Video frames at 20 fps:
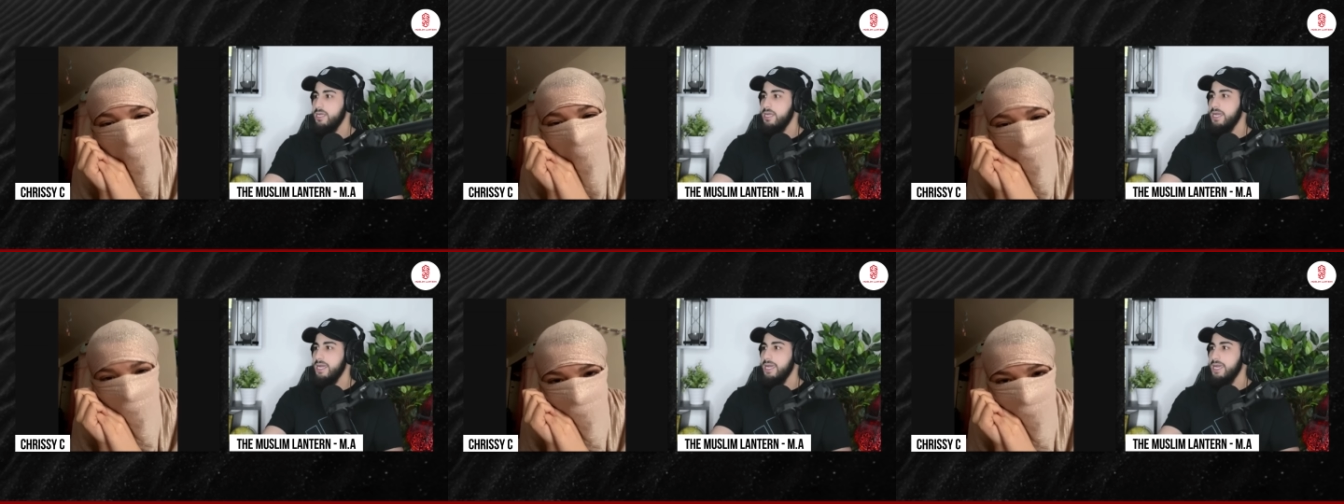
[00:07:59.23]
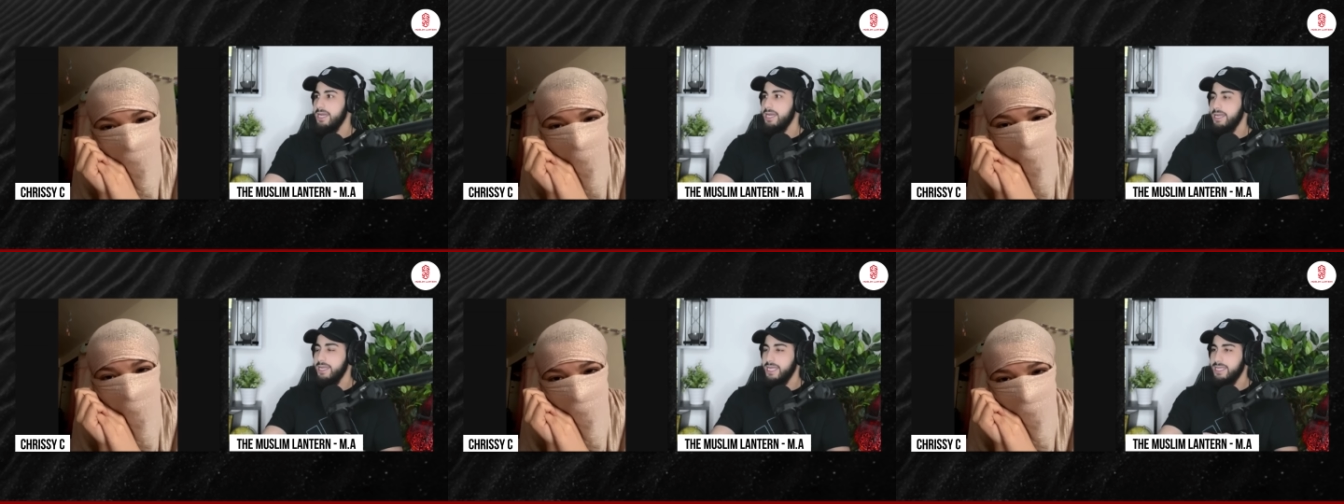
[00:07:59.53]

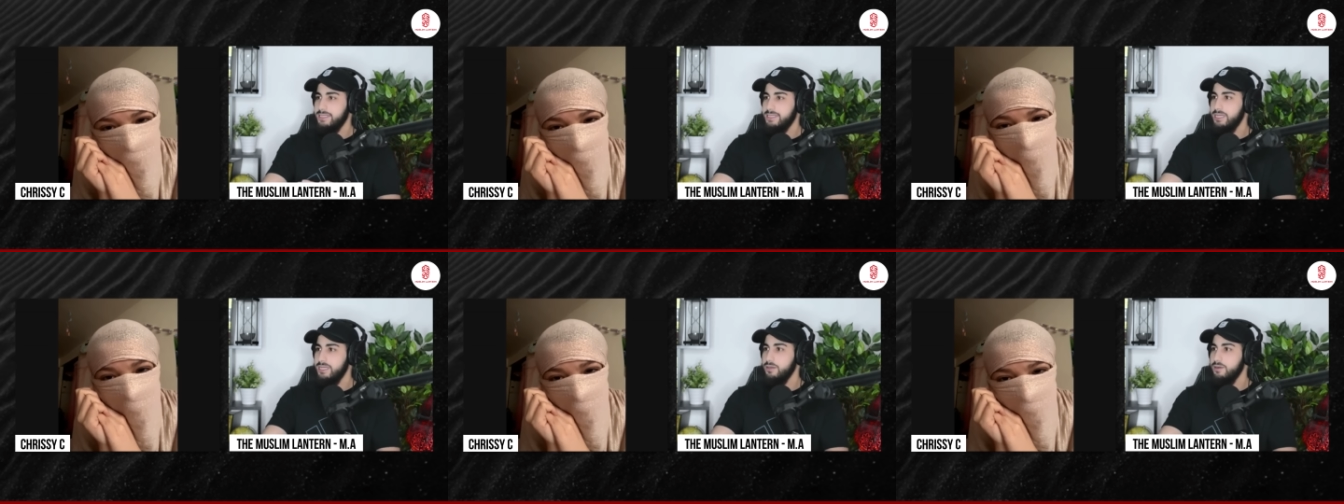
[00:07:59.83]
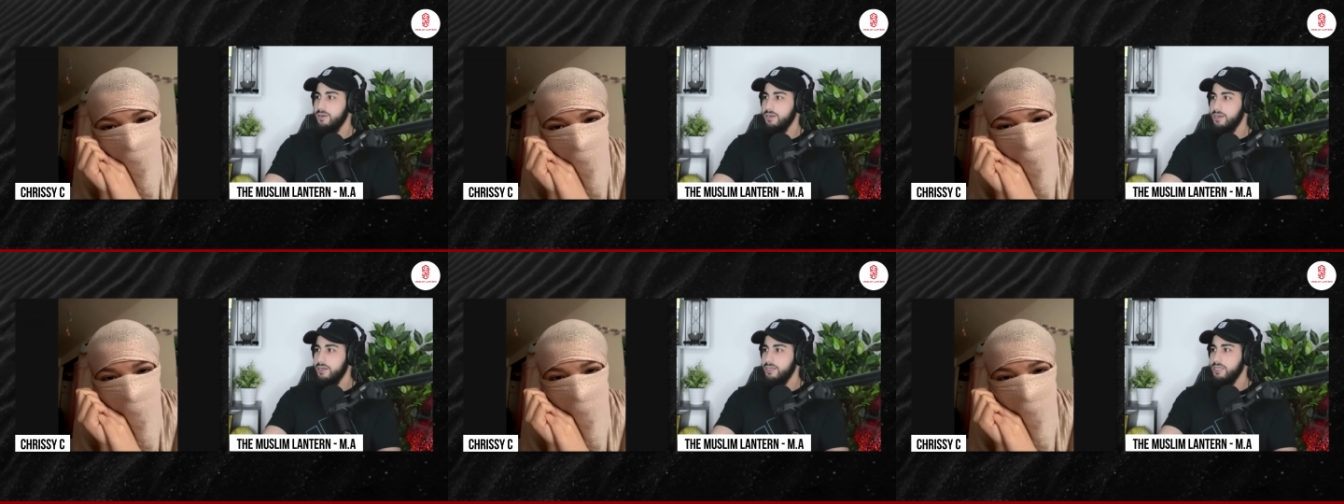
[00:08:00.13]
and i can see you're
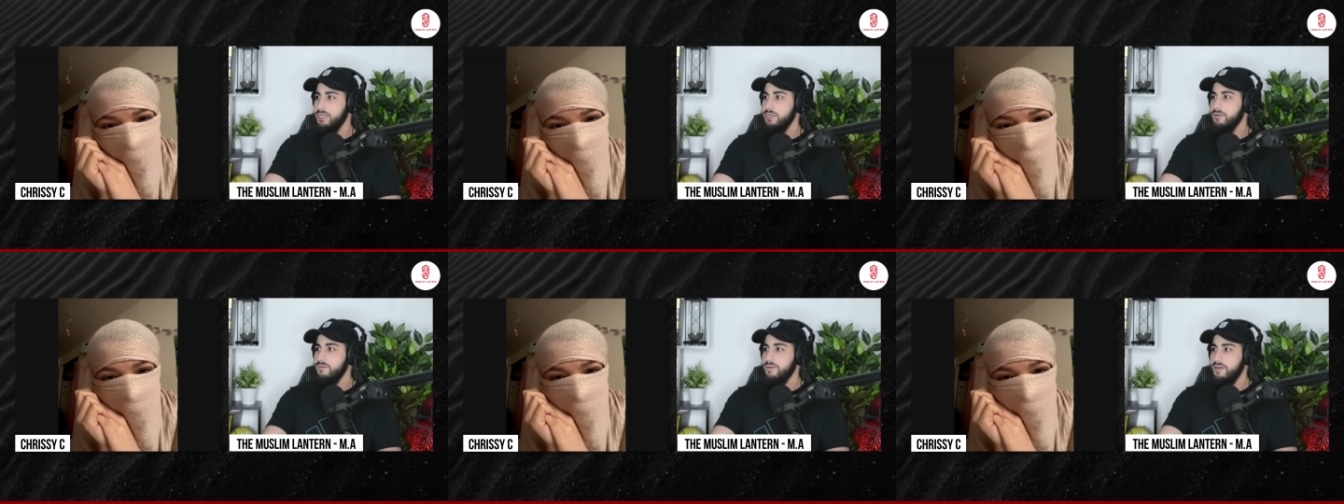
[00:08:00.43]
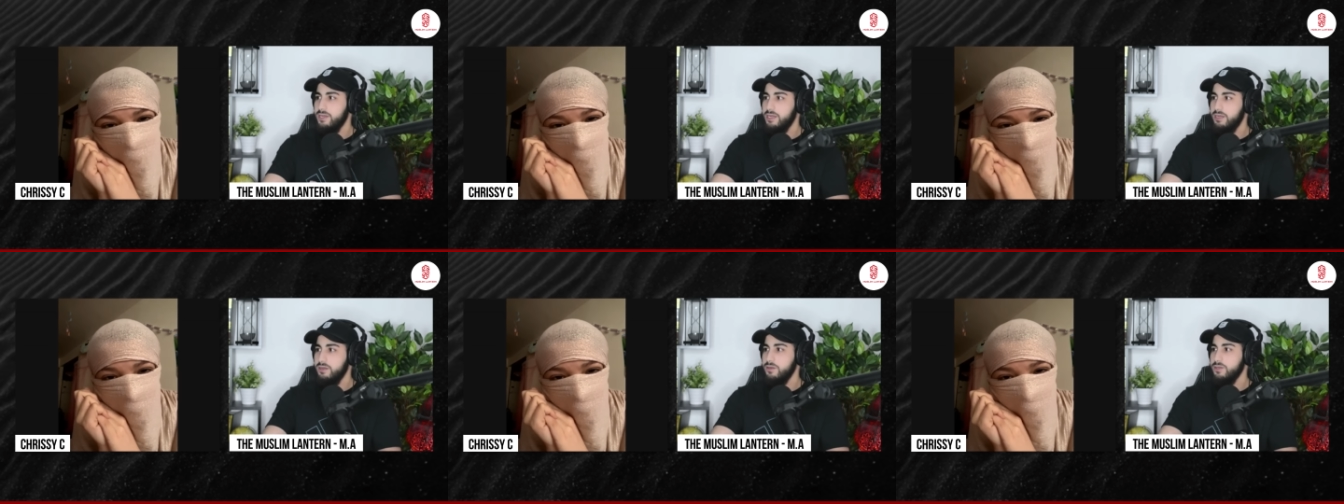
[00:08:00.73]
learning you're very
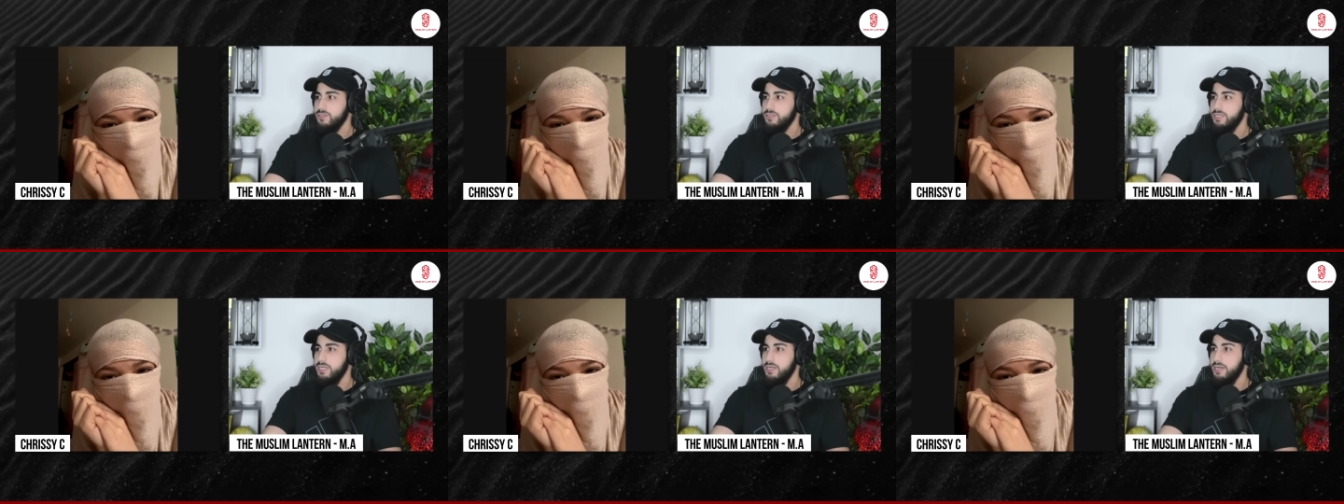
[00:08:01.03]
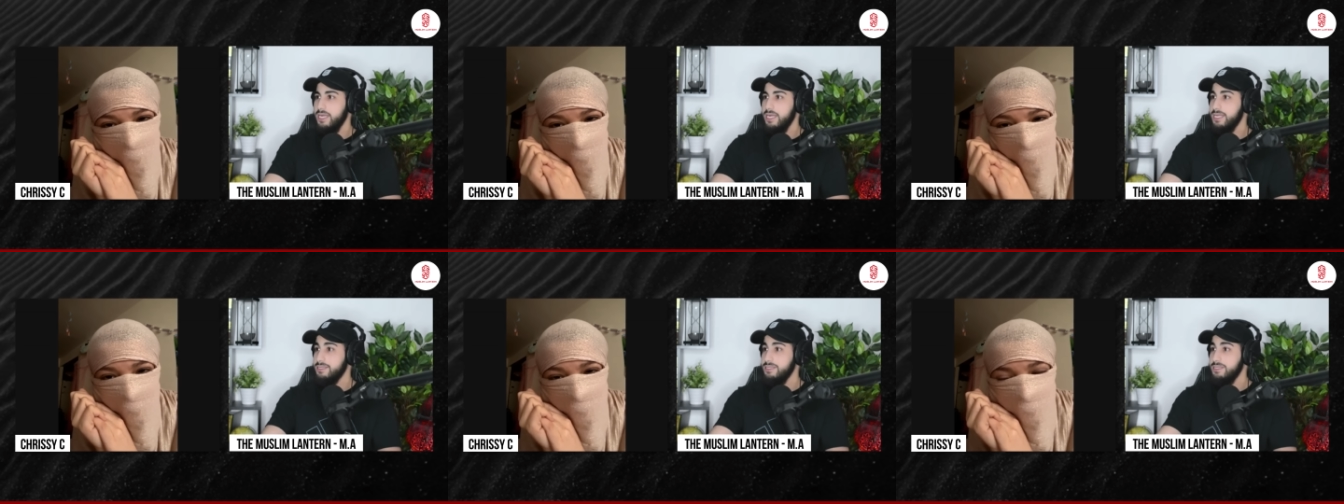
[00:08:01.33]
close there i
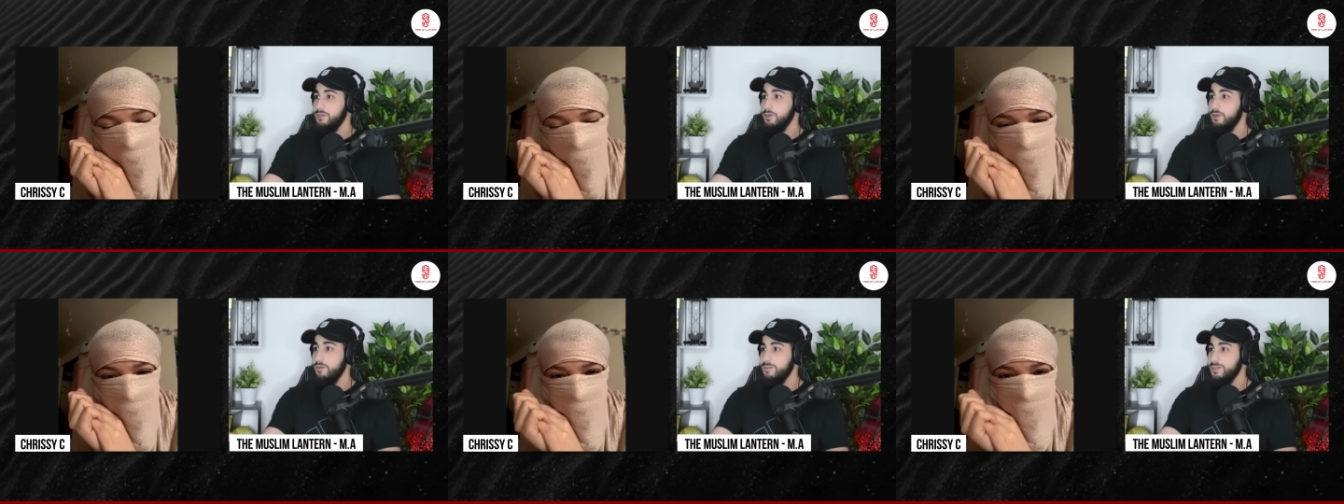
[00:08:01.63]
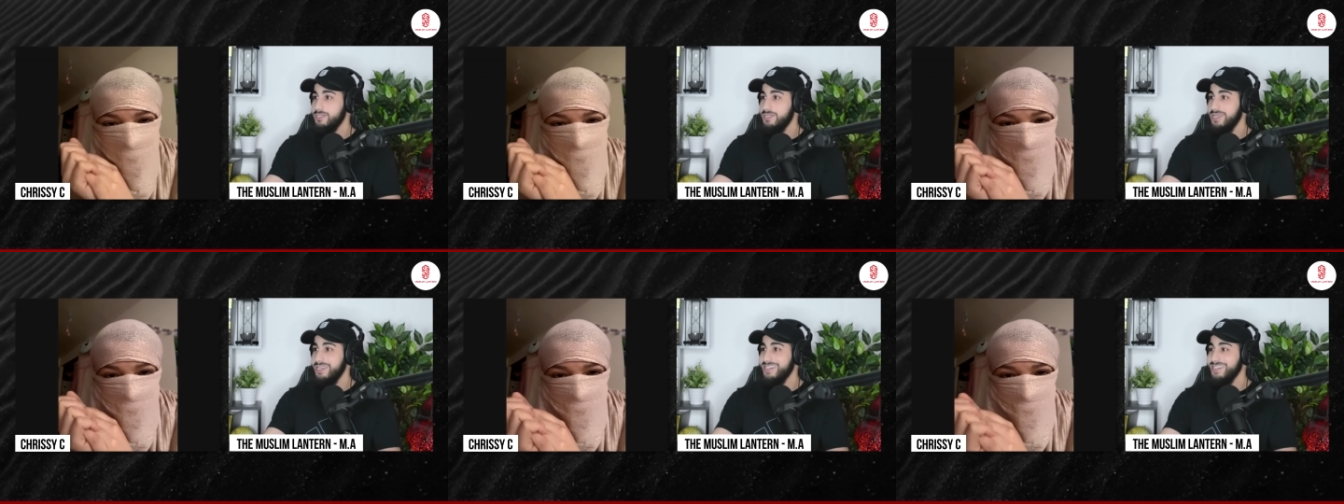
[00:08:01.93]
can see you're almost
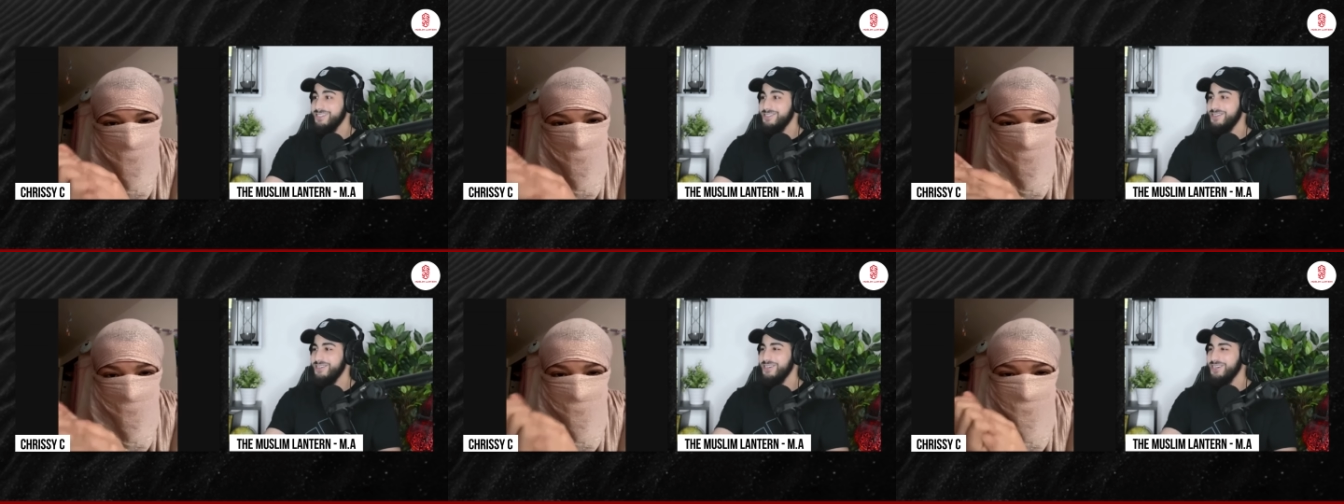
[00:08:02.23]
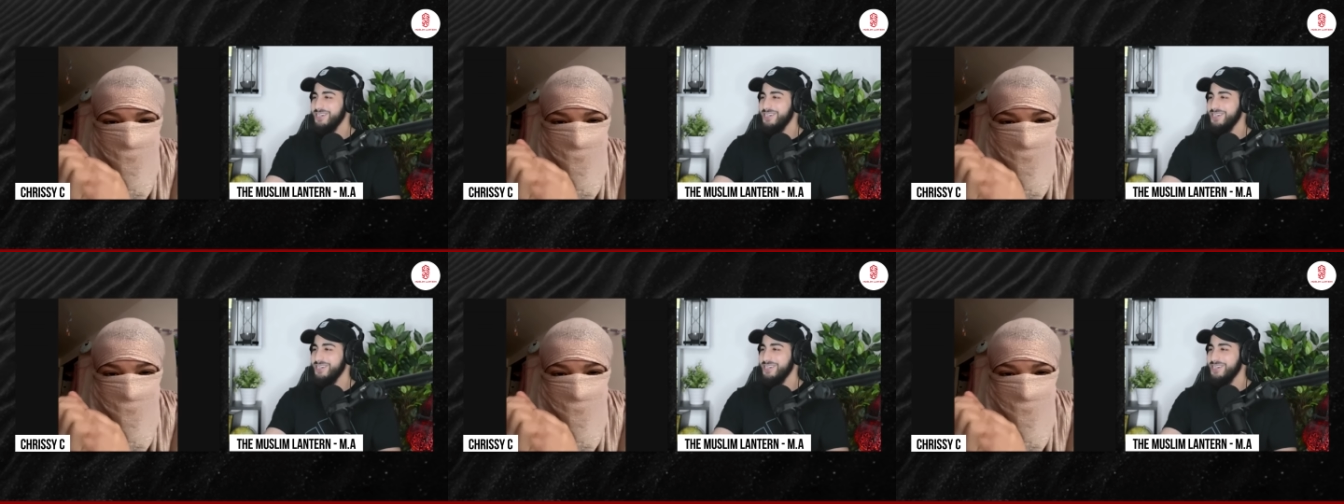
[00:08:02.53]
there you know